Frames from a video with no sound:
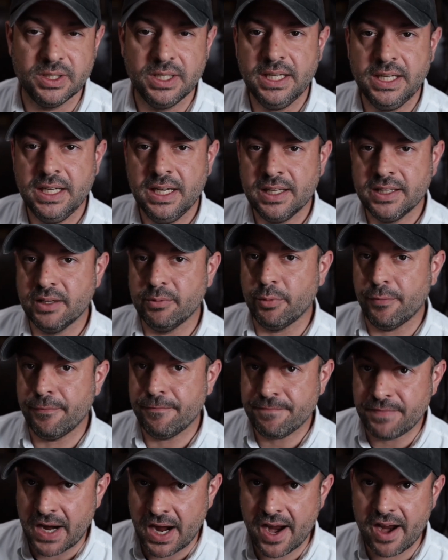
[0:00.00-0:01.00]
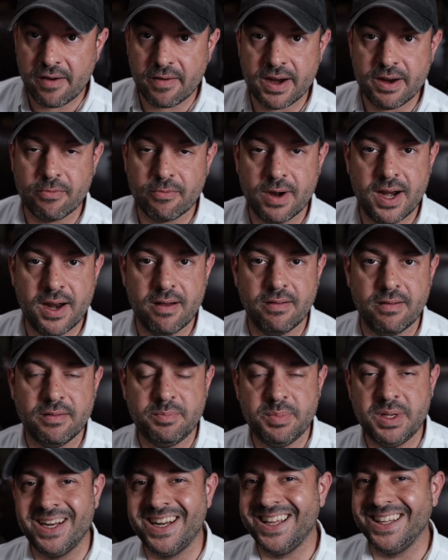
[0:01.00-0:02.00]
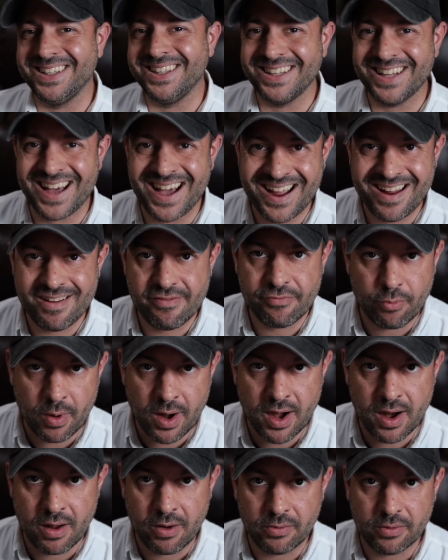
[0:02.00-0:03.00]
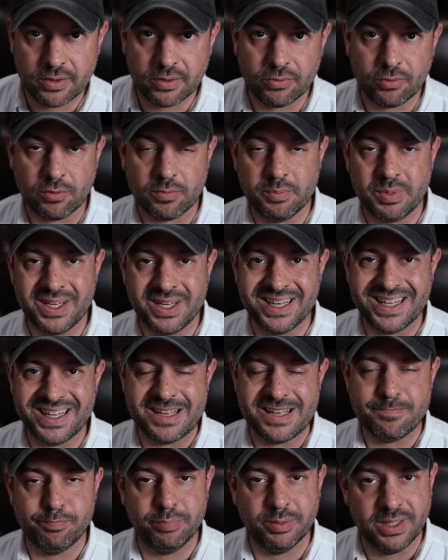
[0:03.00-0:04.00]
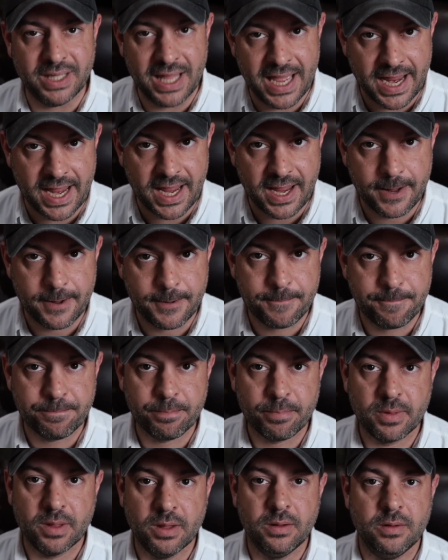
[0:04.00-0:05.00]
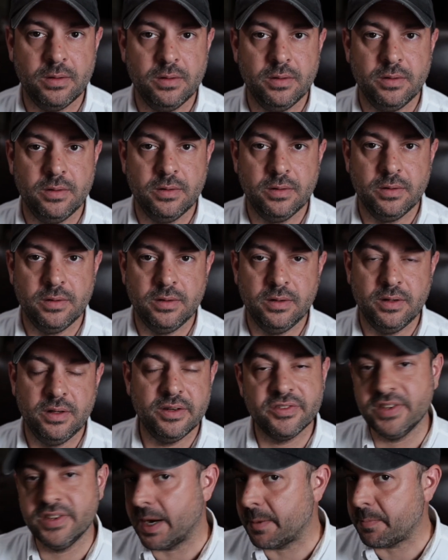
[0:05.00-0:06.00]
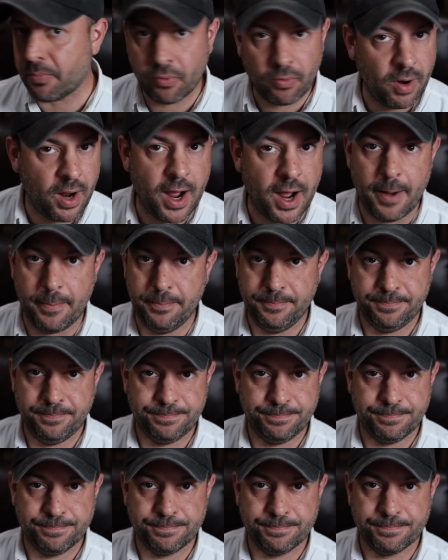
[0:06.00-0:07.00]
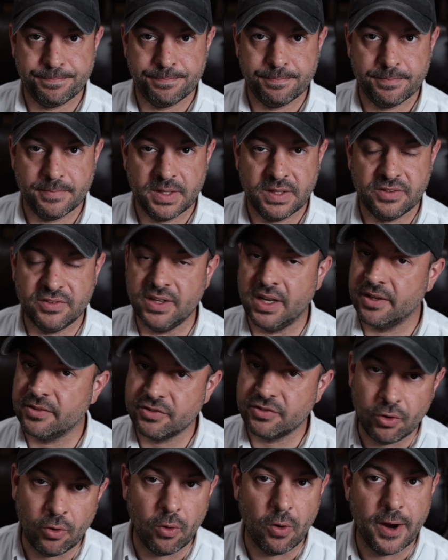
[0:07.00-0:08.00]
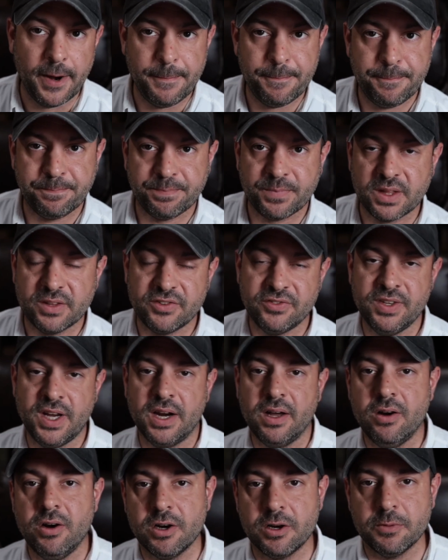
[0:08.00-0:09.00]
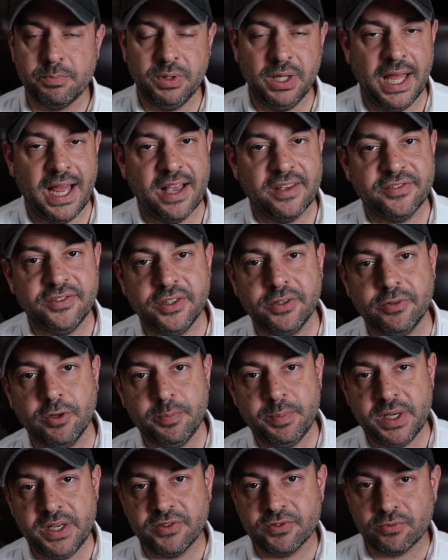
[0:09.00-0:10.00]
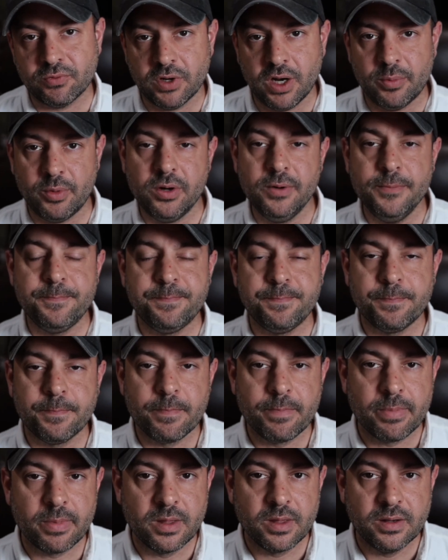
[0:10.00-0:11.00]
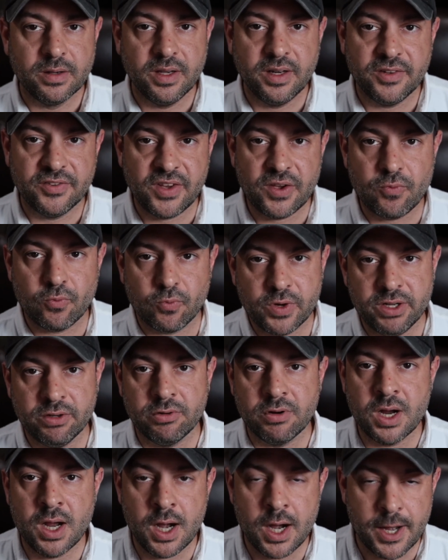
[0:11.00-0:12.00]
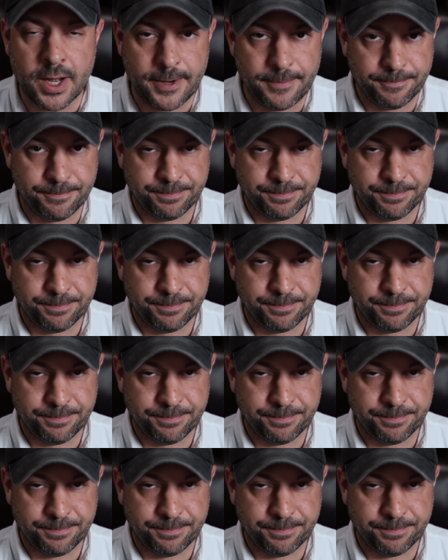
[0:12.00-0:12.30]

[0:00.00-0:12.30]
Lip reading: that will fire a round, be it a live round or be it a blank, it is not a prop, not a toy. It's not a hunk of plastic or a piece of rubber. It is a real gun.